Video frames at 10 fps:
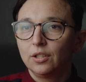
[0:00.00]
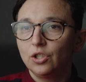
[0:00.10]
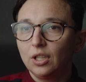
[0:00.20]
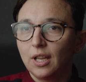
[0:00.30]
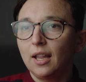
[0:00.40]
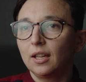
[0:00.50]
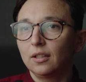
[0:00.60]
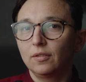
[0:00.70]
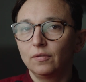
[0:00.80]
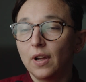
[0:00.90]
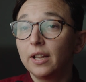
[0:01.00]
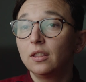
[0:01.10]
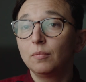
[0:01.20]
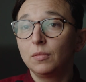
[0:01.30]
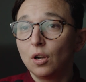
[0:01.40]
She can't
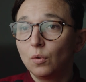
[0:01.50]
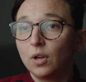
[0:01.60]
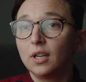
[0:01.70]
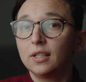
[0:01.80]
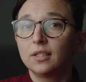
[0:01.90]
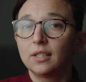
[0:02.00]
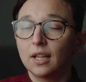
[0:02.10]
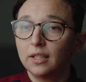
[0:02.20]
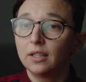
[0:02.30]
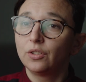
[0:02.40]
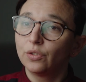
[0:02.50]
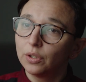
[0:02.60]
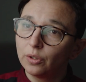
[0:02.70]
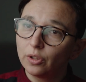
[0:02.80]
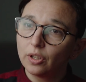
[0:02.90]
find them. No one is telling the
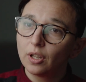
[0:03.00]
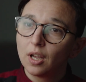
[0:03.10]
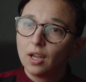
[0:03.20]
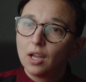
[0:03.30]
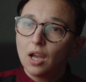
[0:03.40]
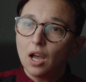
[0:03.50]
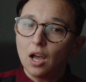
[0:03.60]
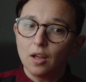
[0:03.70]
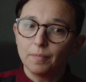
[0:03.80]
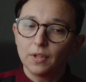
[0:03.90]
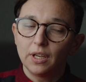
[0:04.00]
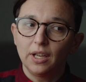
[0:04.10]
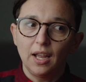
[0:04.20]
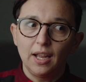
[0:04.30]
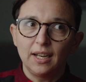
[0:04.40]
truth. Um,
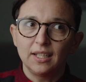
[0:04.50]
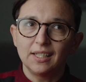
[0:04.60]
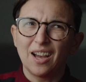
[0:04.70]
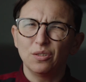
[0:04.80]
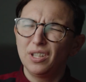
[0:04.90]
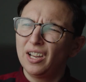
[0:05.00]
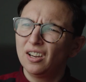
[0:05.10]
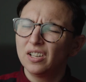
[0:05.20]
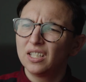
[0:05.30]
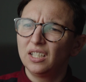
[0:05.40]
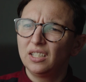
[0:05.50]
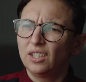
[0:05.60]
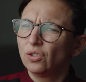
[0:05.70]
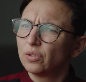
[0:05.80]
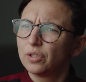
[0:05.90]
and it's out there in the
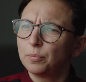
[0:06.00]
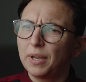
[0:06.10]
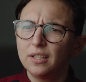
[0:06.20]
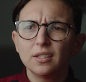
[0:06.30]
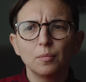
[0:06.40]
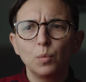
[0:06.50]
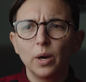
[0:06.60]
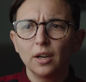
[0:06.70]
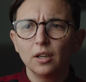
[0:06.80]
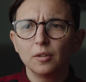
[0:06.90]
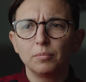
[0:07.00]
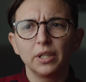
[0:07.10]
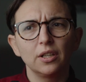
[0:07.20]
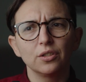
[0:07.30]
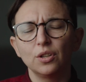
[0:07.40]
digital space somewhere,
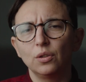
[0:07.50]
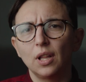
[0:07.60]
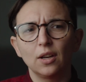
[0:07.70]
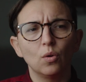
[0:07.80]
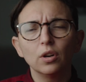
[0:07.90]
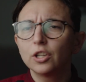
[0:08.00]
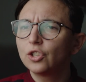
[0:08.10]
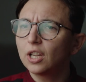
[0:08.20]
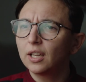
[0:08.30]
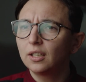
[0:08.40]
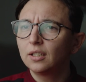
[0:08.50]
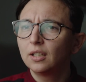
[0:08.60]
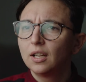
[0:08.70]
but there's no like origin.